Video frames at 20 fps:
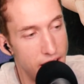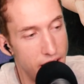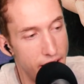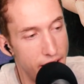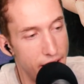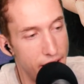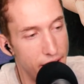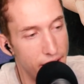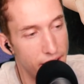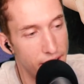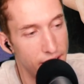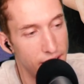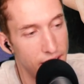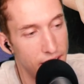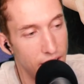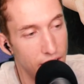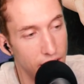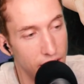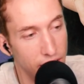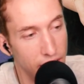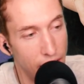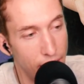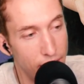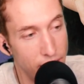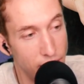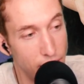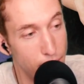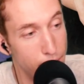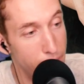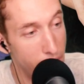Uh,
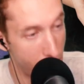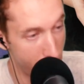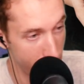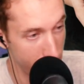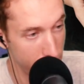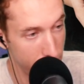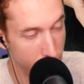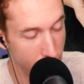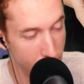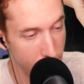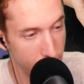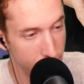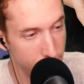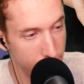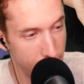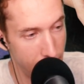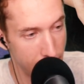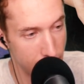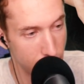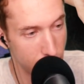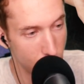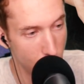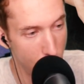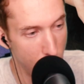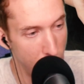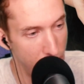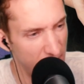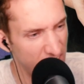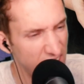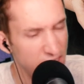Love is embarrassing. That
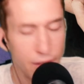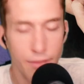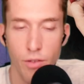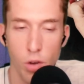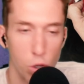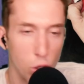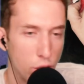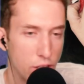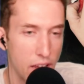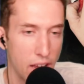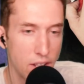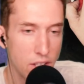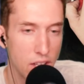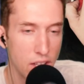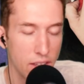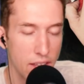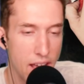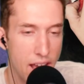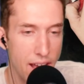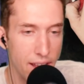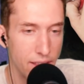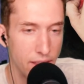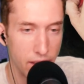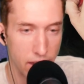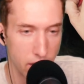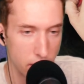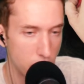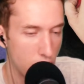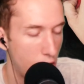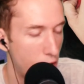song, I like the vocal ticks on that,
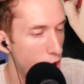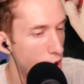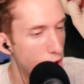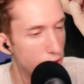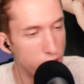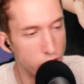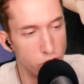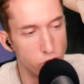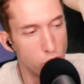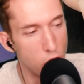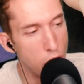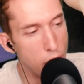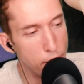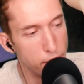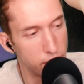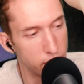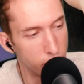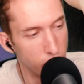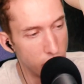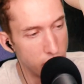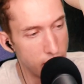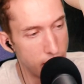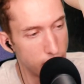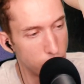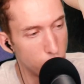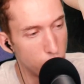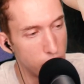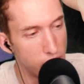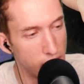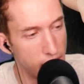the guitar, the drums, a really
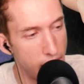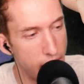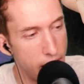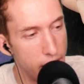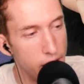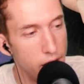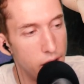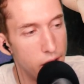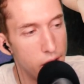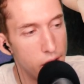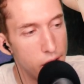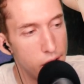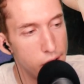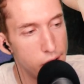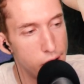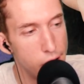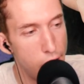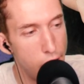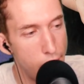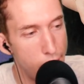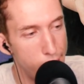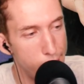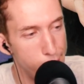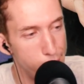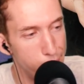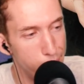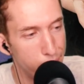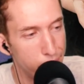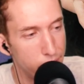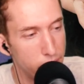nice one again.
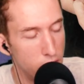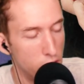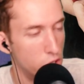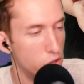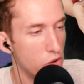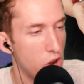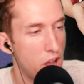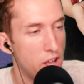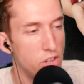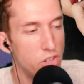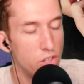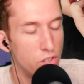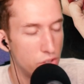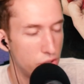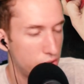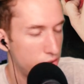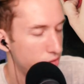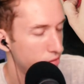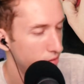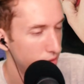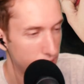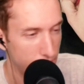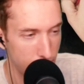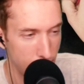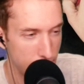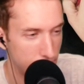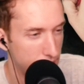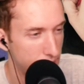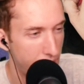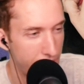Um, the Grudge is
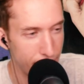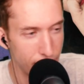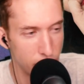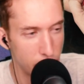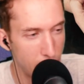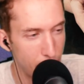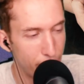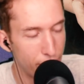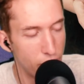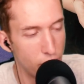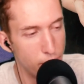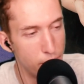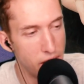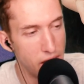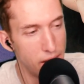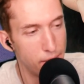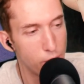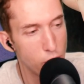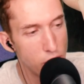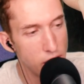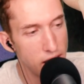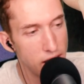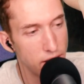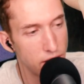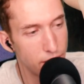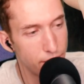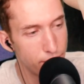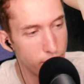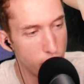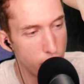is kind of a skip for me. Pretty
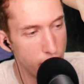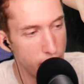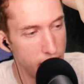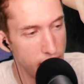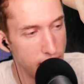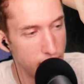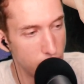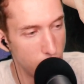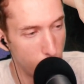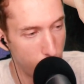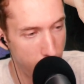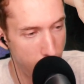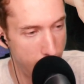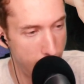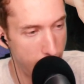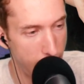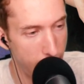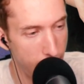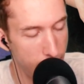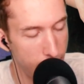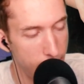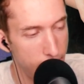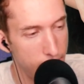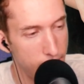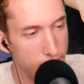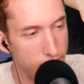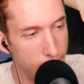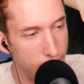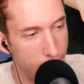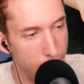isn't pretty is okay.
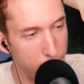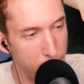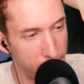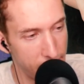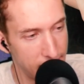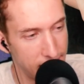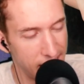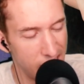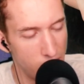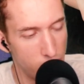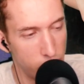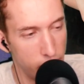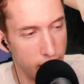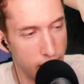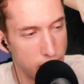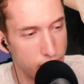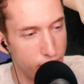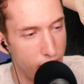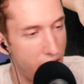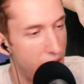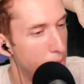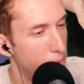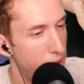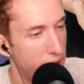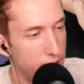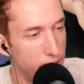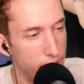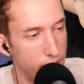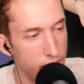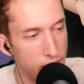Um, I guess lyrically it's fine,
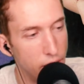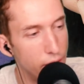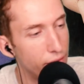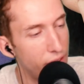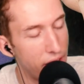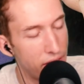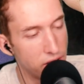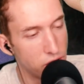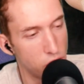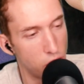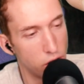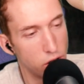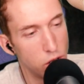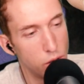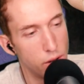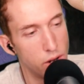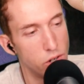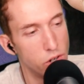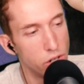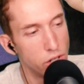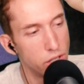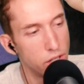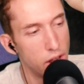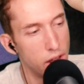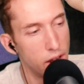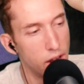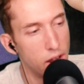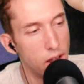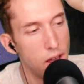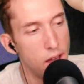but I didn't really find the song too
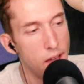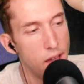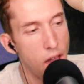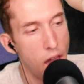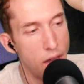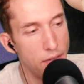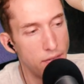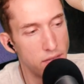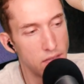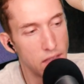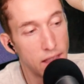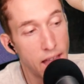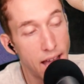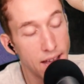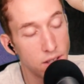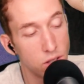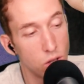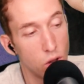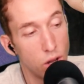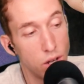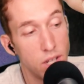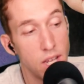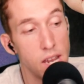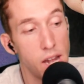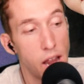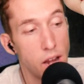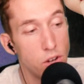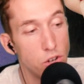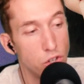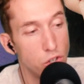interesting. And then the last song,
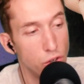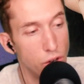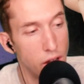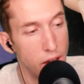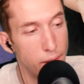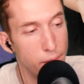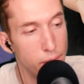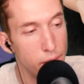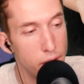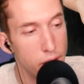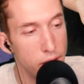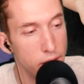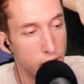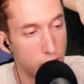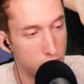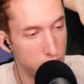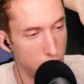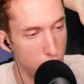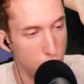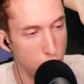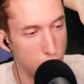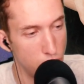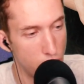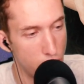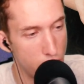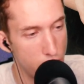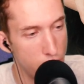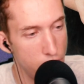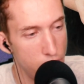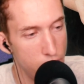Teenage Dream, the
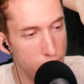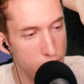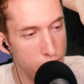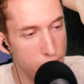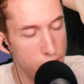closer.